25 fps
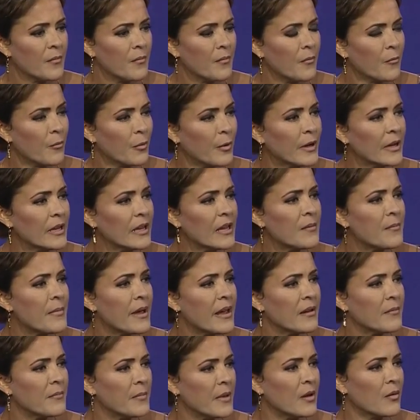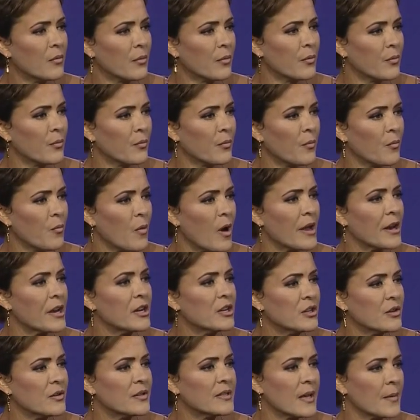really made me want to
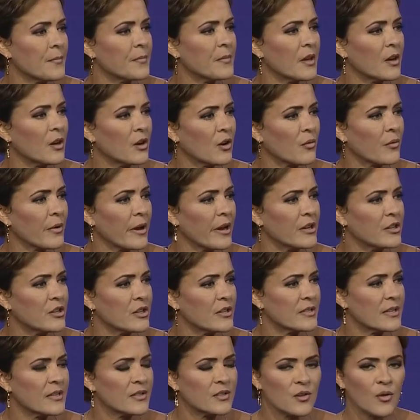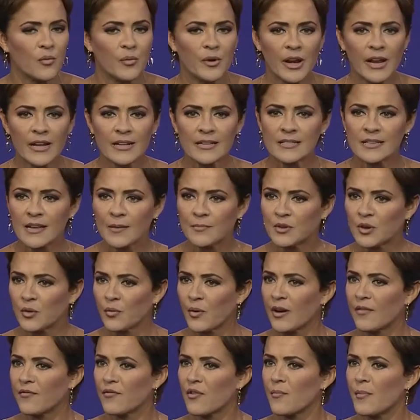do something courageous. And so when I stepped
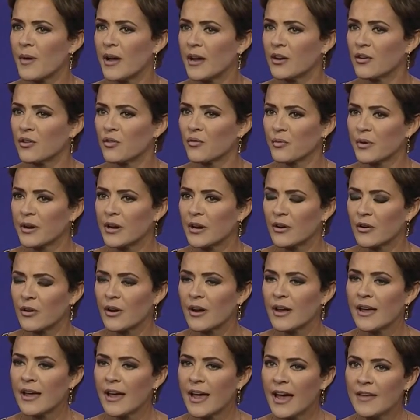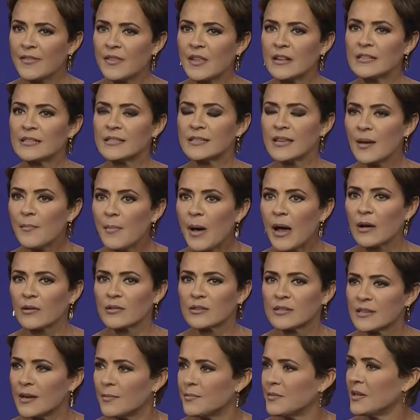away from my career and then somehow
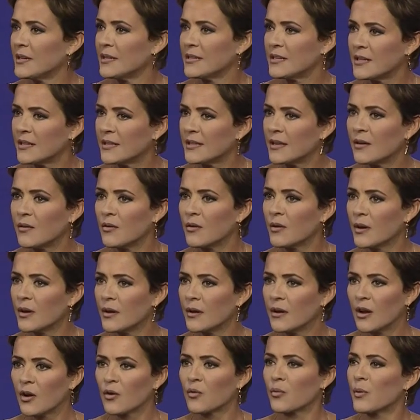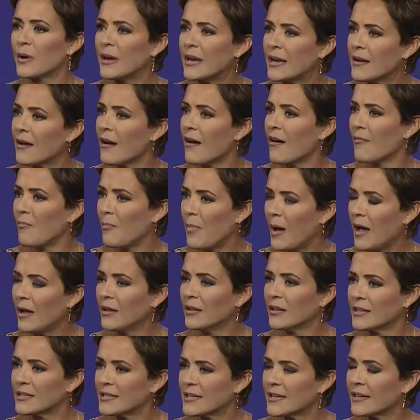stepped into the arena of
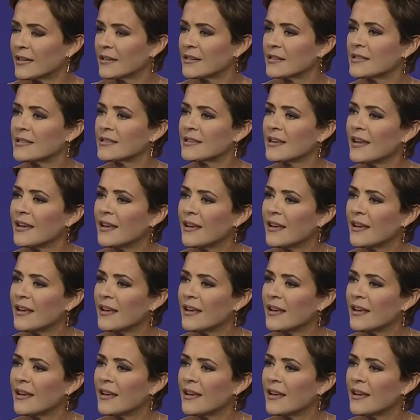politics,